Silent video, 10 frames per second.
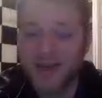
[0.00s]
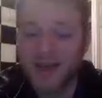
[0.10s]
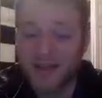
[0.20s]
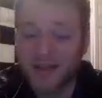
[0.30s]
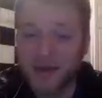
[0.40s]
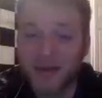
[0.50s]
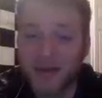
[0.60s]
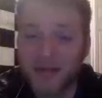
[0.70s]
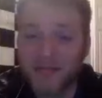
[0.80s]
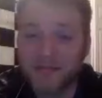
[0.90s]
as a
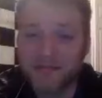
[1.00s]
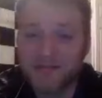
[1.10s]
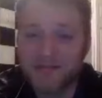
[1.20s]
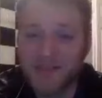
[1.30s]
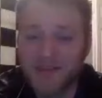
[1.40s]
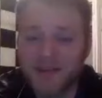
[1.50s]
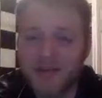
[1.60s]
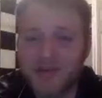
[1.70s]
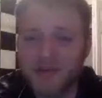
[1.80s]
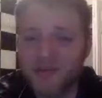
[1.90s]
puppy.
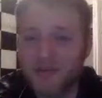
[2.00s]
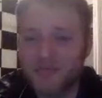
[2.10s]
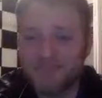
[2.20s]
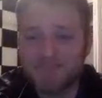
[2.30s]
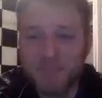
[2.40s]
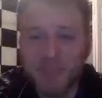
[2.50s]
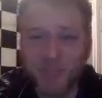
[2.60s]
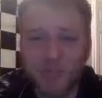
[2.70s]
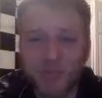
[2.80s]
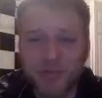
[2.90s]
New, cute,